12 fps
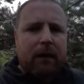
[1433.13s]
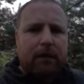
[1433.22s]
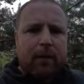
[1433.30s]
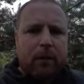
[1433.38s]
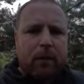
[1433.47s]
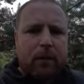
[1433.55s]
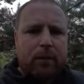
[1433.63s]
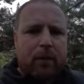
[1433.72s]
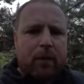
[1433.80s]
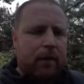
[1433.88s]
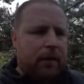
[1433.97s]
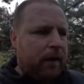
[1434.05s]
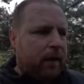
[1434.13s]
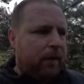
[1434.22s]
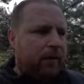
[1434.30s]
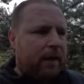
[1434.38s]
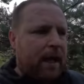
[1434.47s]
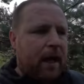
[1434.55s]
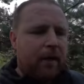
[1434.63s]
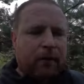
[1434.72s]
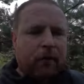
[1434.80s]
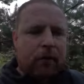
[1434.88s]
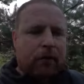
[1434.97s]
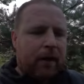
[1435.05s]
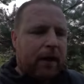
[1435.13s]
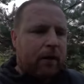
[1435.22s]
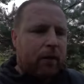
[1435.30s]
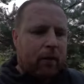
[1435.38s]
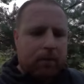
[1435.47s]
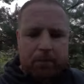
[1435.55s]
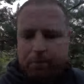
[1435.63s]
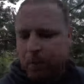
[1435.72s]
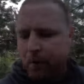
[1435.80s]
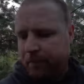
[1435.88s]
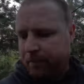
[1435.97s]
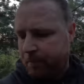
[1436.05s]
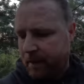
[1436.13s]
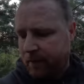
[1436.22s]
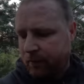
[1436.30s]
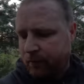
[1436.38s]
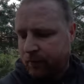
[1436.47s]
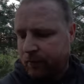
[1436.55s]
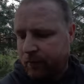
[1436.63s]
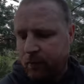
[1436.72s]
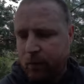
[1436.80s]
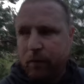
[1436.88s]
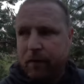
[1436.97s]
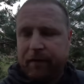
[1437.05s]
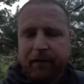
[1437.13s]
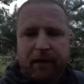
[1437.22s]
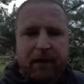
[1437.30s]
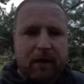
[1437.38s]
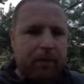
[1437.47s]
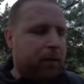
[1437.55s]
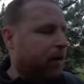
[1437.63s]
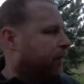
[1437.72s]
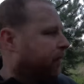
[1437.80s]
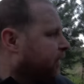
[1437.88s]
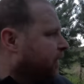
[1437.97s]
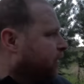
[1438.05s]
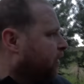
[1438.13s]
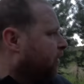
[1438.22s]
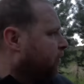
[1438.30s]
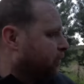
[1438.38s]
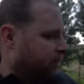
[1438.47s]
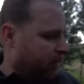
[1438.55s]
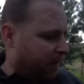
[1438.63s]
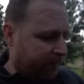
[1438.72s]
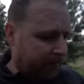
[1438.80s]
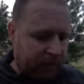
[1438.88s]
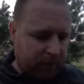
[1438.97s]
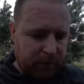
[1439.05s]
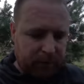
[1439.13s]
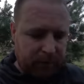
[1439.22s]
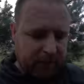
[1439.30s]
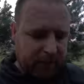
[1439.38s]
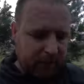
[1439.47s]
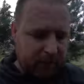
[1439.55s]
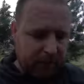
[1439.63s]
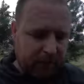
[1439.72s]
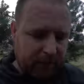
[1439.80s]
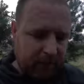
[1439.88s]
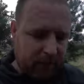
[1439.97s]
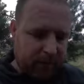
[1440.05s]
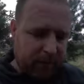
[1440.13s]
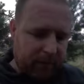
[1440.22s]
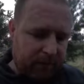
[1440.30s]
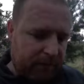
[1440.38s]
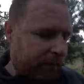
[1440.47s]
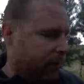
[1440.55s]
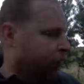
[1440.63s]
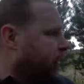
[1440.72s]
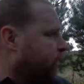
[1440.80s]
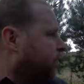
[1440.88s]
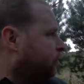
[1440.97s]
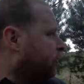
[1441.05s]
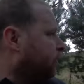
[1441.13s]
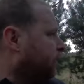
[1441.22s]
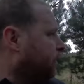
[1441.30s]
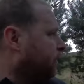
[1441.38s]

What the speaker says: If I would have brought the Takana cooks it out, both meals would have fit in it perfect, but I thought of using this stove for a change.